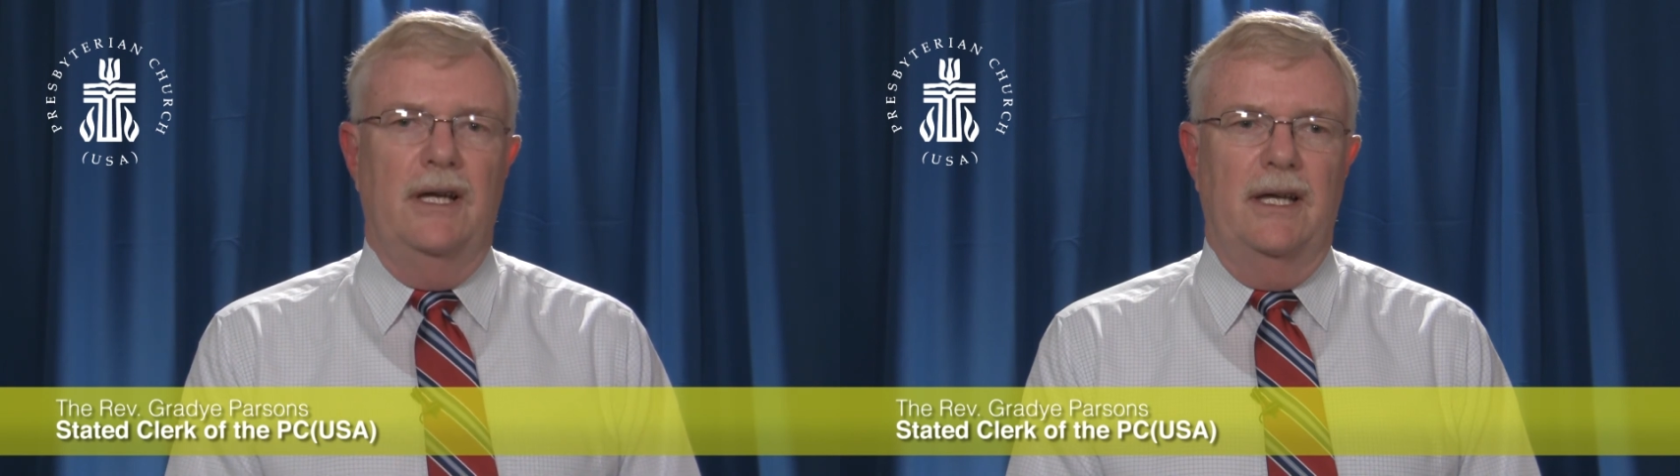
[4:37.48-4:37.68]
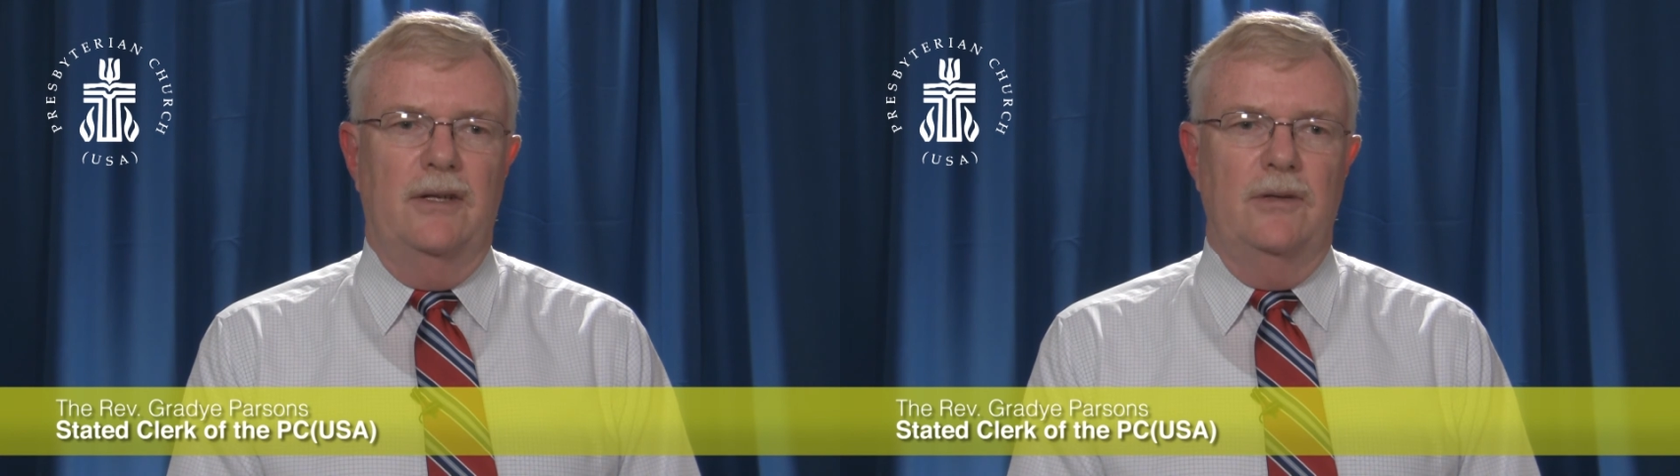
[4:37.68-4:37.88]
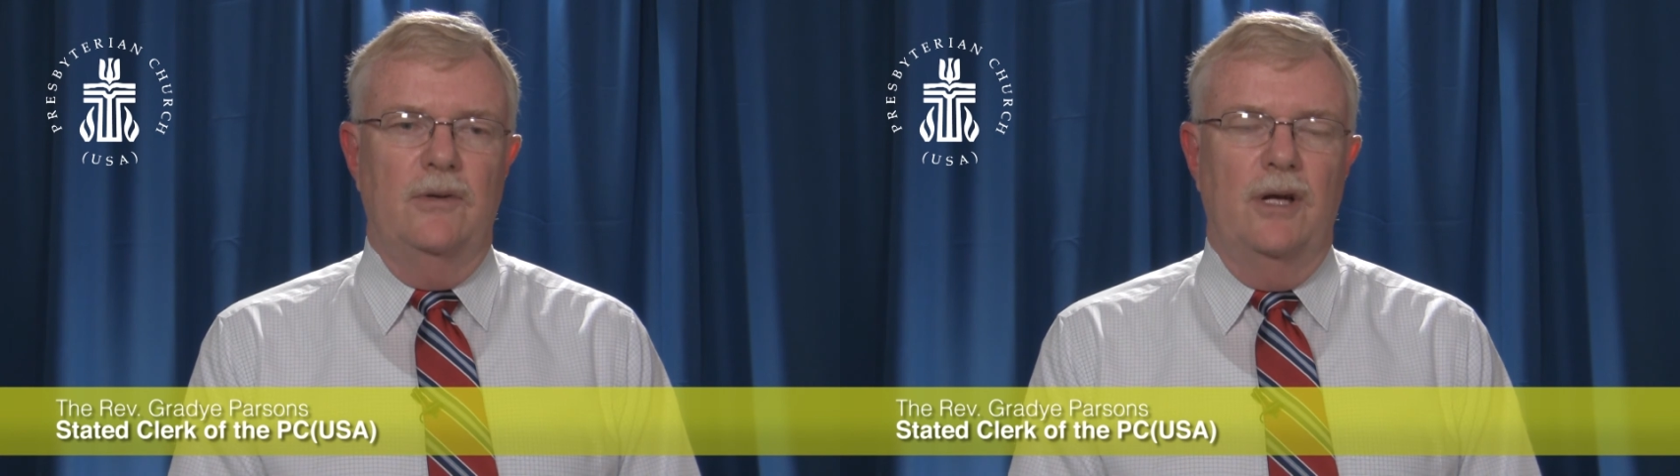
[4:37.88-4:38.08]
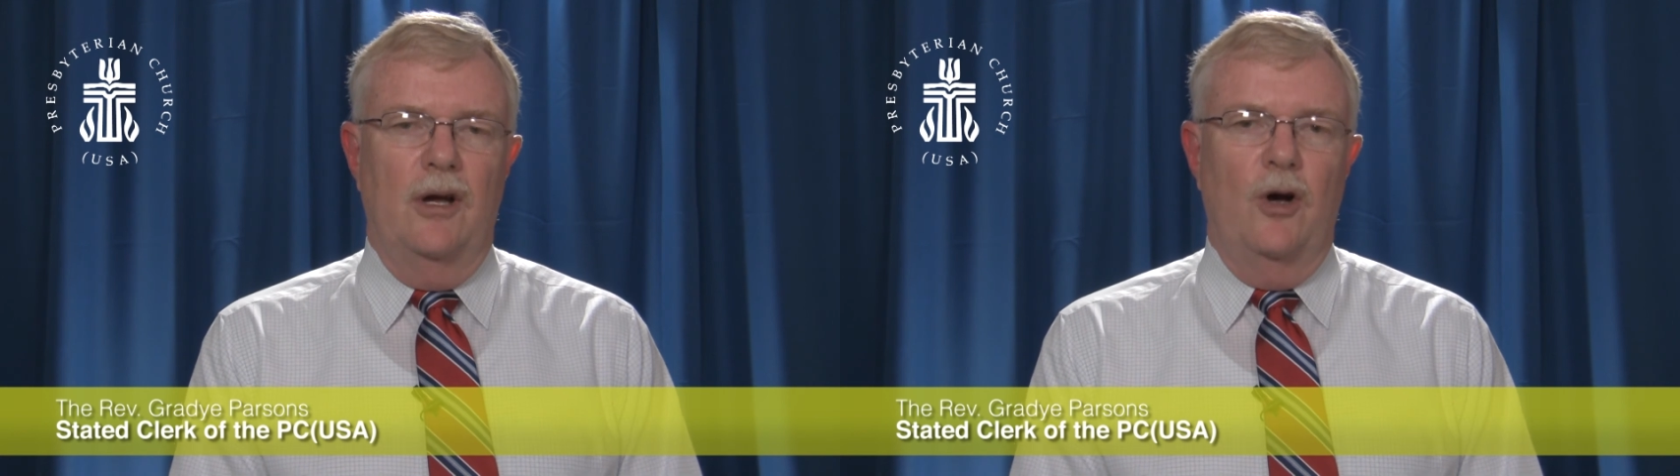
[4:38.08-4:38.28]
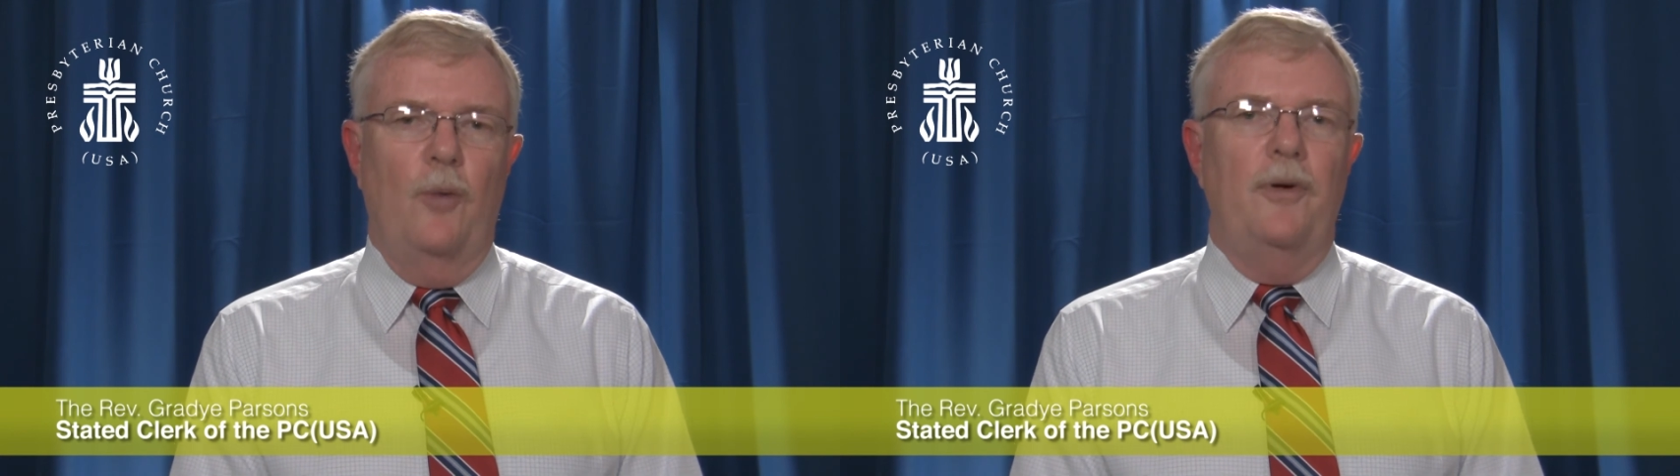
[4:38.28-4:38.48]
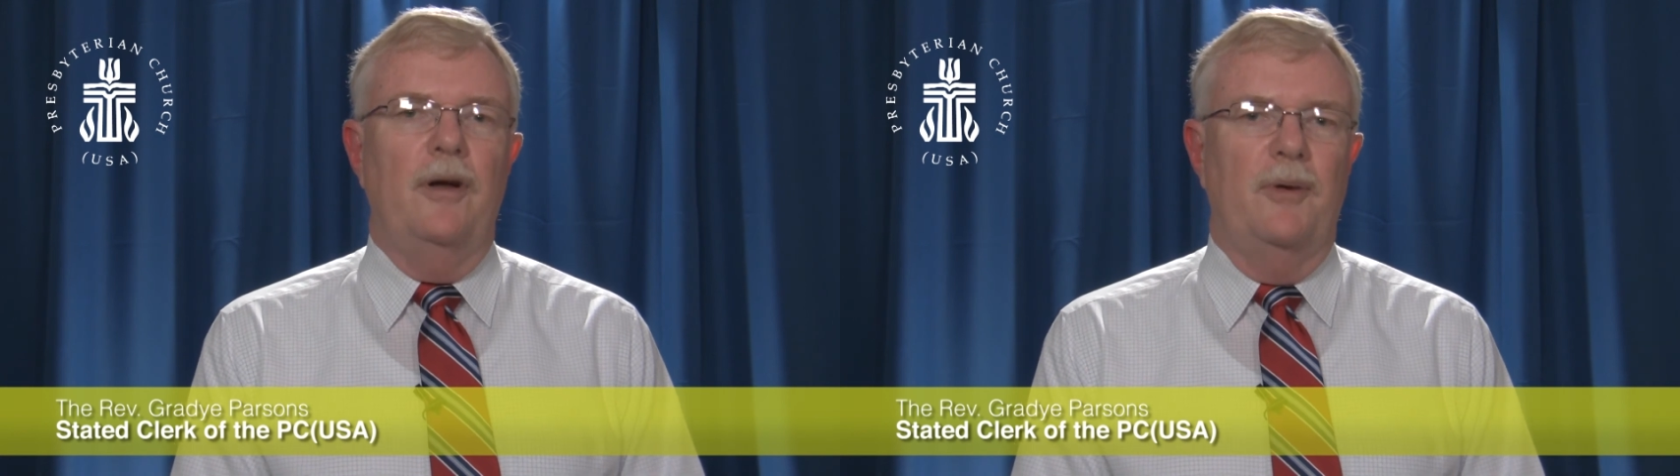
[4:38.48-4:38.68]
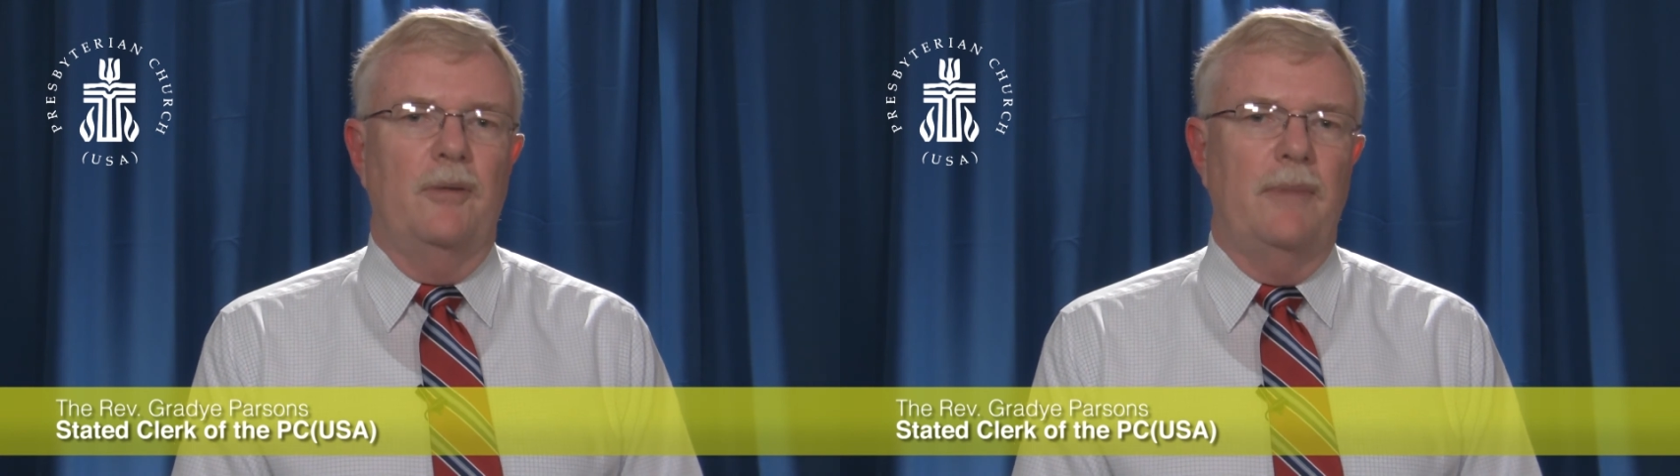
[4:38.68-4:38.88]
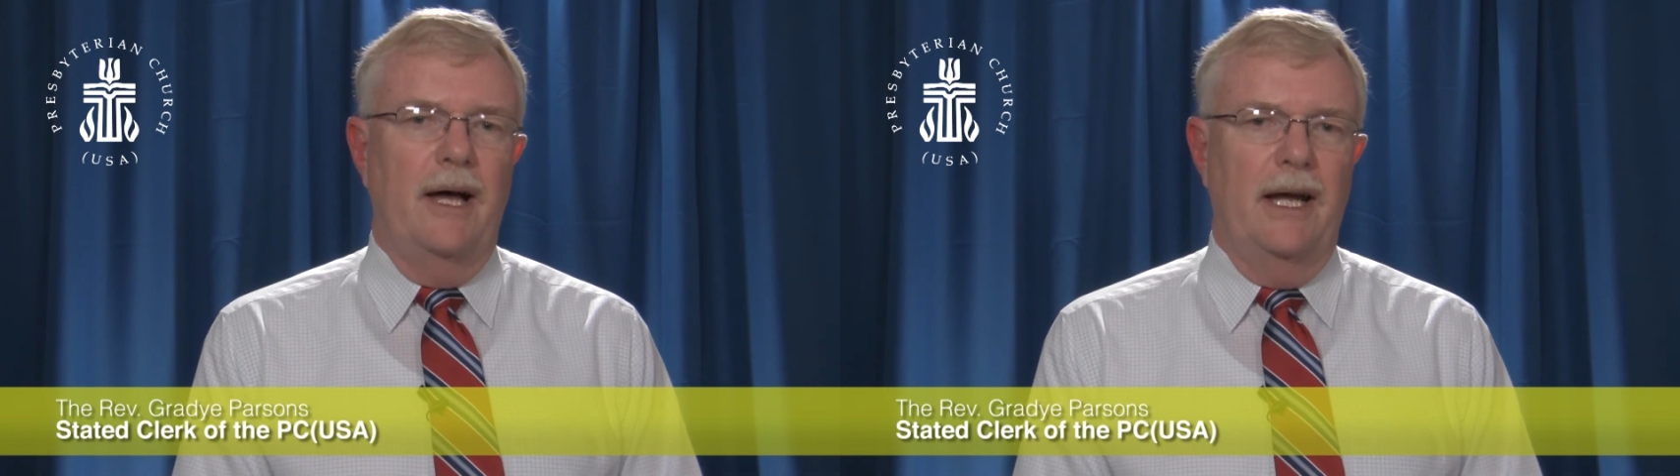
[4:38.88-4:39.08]
and to open up
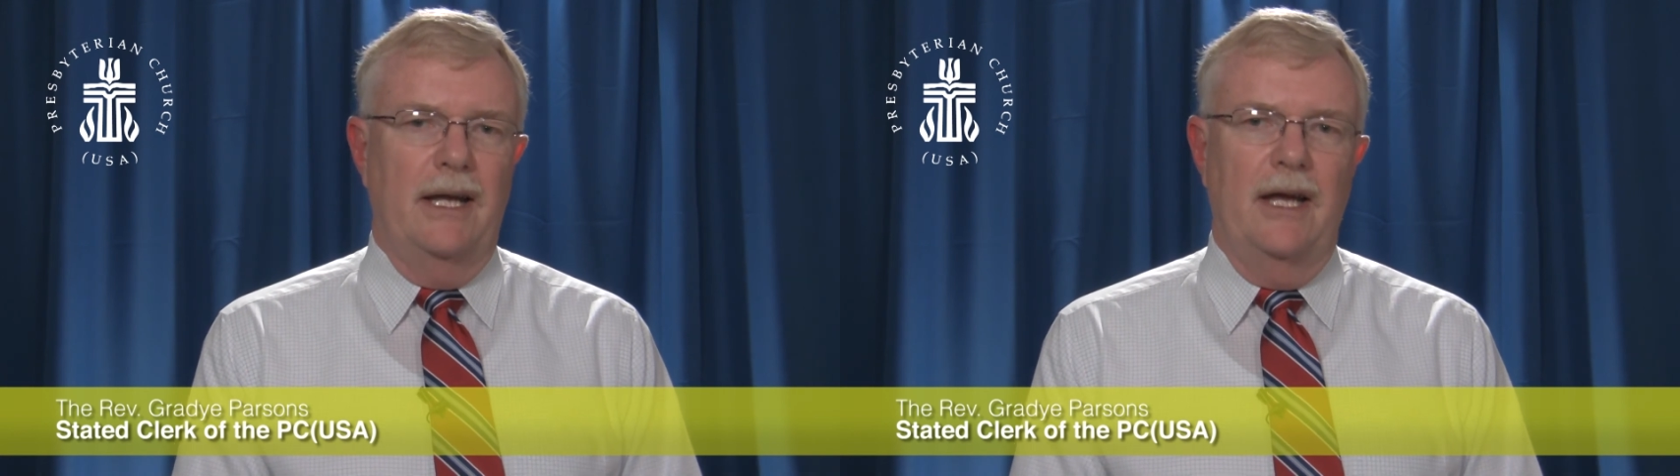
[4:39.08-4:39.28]
your mind